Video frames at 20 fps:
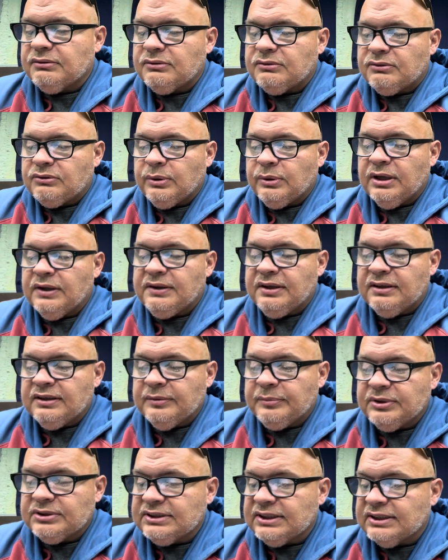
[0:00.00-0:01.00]
3 of the
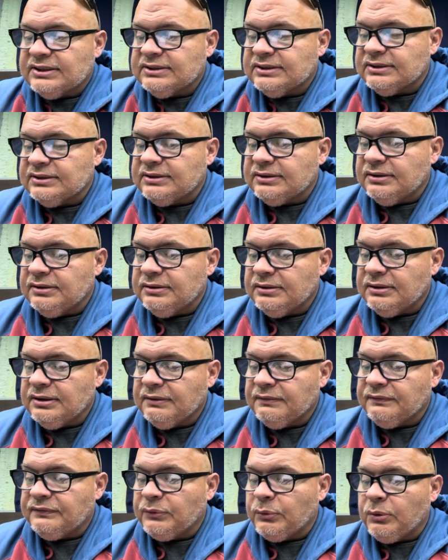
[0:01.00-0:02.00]
Glimmer 6s
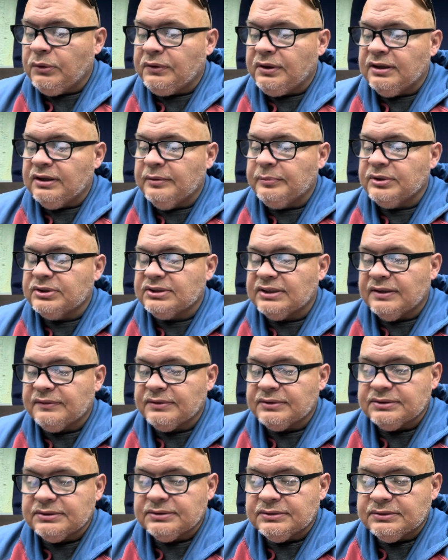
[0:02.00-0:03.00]
and 4 of the Glimmer
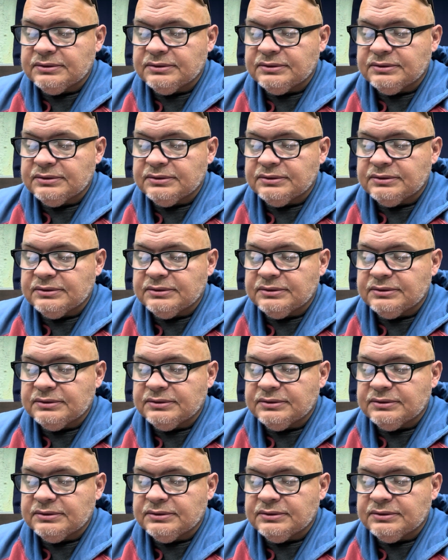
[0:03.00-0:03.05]
7s.